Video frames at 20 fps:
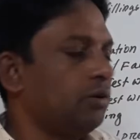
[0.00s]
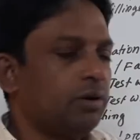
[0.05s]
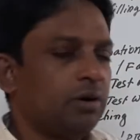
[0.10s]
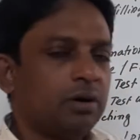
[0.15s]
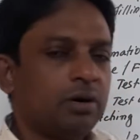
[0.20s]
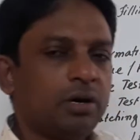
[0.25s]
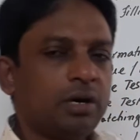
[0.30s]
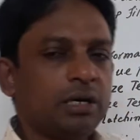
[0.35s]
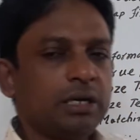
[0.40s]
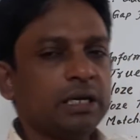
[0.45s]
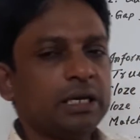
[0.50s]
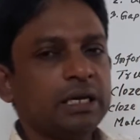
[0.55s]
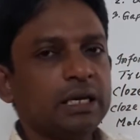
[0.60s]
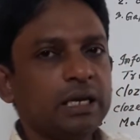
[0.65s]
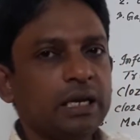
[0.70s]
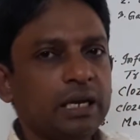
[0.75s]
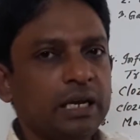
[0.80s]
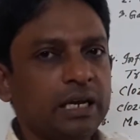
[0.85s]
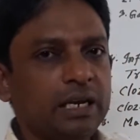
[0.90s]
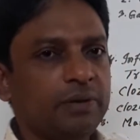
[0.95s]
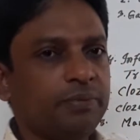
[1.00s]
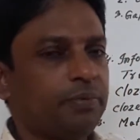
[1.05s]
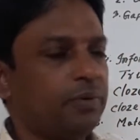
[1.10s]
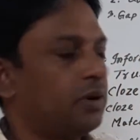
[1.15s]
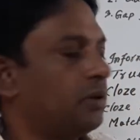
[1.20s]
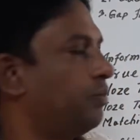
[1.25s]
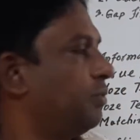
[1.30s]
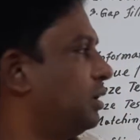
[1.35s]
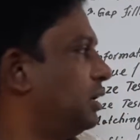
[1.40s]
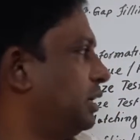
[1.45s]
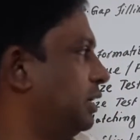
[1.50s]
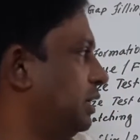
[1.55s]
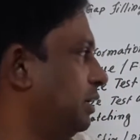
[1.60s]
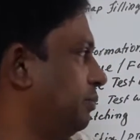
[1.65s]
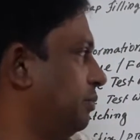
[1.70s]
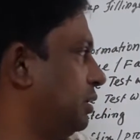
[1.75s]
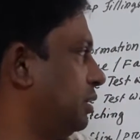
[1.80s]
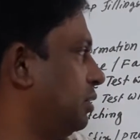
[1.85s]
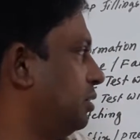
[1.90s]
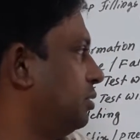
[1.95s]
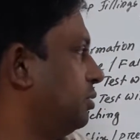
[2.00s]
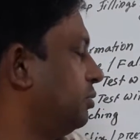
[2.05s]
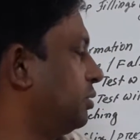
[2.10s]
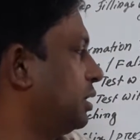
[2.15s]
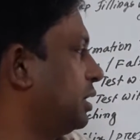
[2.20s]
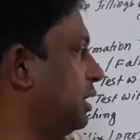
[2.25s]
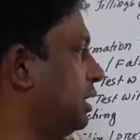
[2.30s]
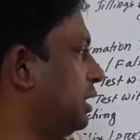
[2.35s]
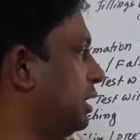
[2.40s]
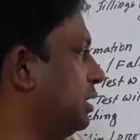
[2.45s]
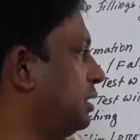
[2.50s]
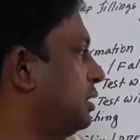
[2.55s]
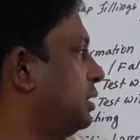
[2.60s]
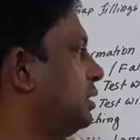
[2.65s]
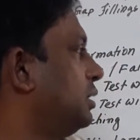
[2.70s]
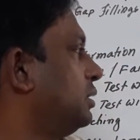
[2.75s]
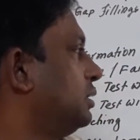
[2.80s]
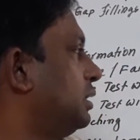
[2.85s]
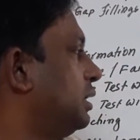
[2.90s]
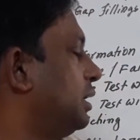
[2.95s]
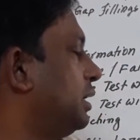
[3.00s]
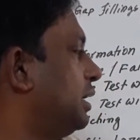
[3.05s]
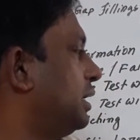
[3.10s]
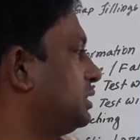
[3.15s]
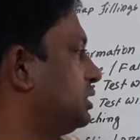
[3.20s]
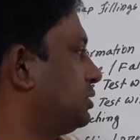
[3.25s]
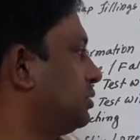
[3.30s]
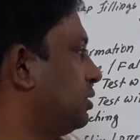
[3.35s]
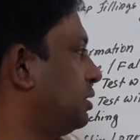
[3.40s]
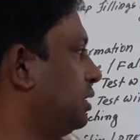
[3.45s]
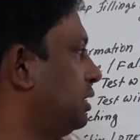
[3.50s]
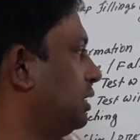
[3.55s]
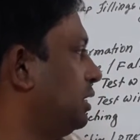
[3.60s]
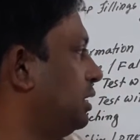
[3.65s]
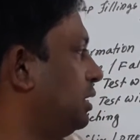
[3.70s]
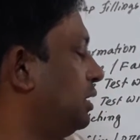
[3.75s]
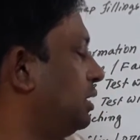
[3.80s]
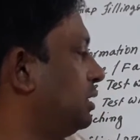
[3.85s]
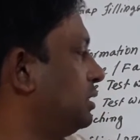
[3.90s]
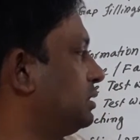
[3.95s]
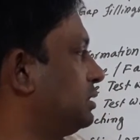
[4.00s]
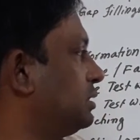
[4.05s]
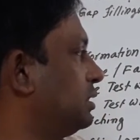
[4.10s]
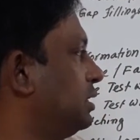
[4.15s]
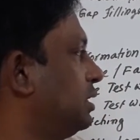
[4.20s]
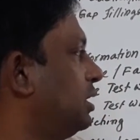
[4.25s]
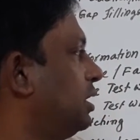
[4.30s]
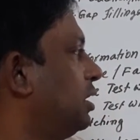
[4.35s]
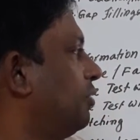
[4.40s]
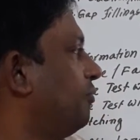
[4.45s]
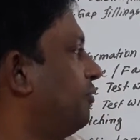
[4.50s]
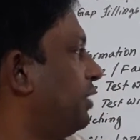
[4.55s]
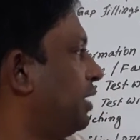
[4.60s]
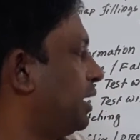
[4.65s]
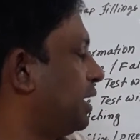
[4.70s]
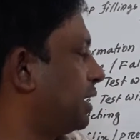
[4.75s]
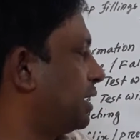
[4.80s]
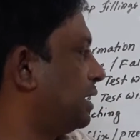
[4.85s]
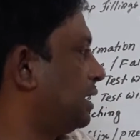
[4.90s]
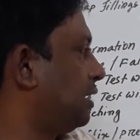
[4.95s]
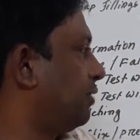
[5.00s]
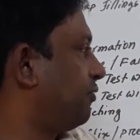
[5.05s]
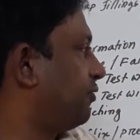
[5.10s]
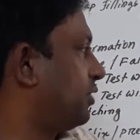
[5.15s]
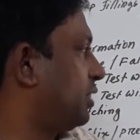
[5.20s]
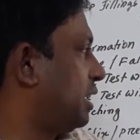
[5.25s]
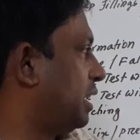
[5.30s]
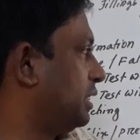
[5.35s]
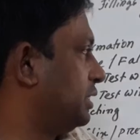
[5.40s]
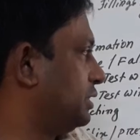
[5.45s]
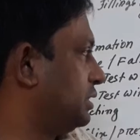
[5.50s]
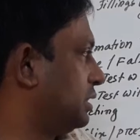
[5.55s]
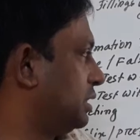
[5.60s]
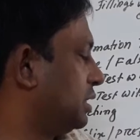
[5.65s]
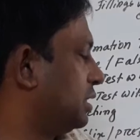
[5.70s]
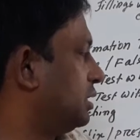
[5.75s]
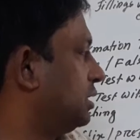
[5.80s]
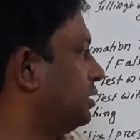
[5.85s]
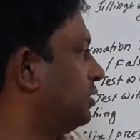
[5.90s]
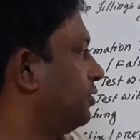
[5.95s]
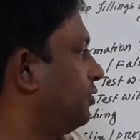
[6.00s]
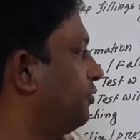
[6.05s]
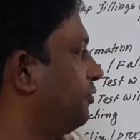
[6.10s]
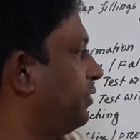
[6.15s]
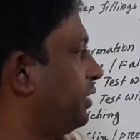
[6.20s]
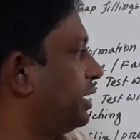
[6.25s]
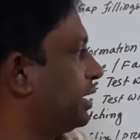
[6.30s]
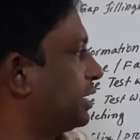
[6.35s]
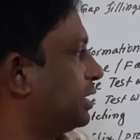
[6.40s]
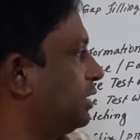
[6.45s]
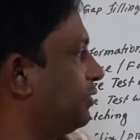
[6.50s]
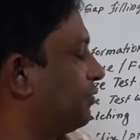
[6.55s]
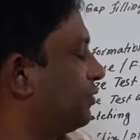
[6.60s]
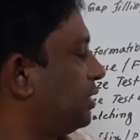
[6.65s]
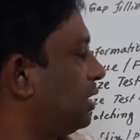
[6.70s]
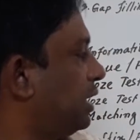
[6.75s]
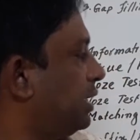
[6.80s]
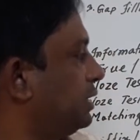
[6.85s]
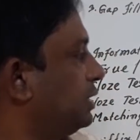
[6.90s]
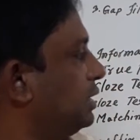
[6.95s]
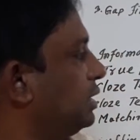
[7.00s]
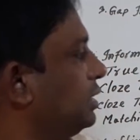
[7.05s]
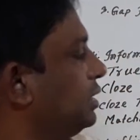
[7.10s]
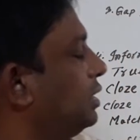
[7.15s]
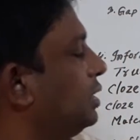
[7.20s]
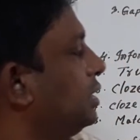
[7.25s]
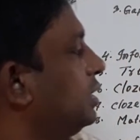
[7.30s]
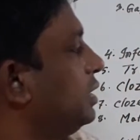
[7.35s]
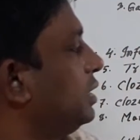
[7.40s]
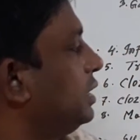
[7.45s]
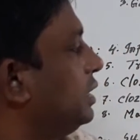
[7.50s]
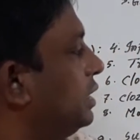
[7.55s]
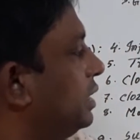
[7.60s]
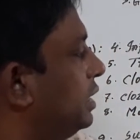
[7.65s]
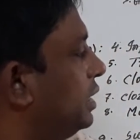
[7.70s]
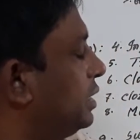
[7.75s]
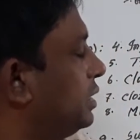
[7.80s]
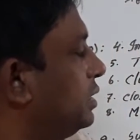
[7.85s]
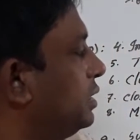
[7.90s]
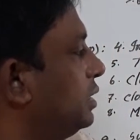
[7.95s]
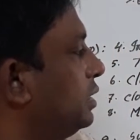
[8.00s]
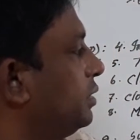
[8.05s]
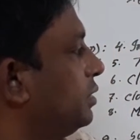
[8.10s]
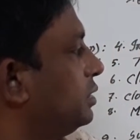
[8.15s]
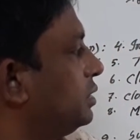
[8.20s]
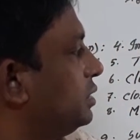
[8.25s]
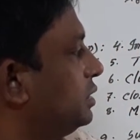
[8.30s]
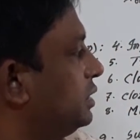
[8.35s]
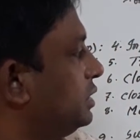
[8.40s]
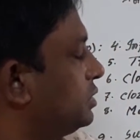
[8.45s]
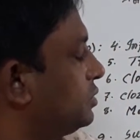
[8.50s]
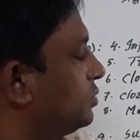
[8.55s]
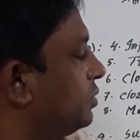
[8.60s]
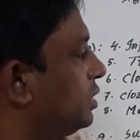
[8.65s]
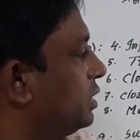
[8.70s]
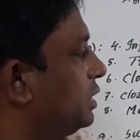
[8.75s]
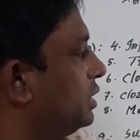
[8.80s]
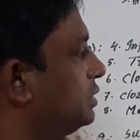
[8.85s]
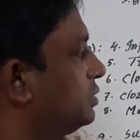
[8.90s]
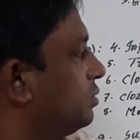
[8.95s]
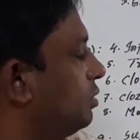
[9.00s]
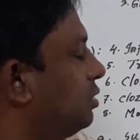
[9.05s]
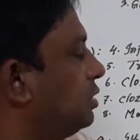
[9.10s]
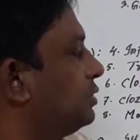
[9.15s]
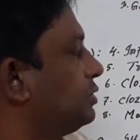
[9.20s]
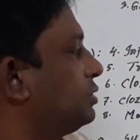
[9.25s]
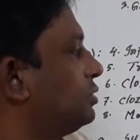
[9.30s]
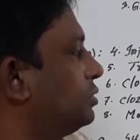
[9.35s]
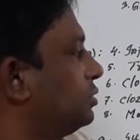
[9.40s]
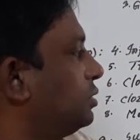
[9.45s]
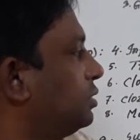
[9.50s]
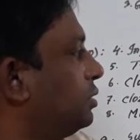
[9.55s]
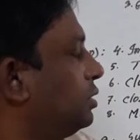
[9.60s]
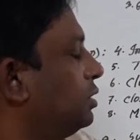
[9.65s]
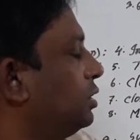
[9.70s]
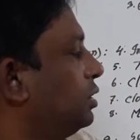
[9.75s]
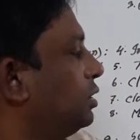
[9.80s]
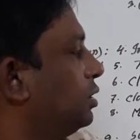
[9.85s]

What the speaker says: or informal email. Okay. The last one is paragraph writing. Paragraph writing, here this one is also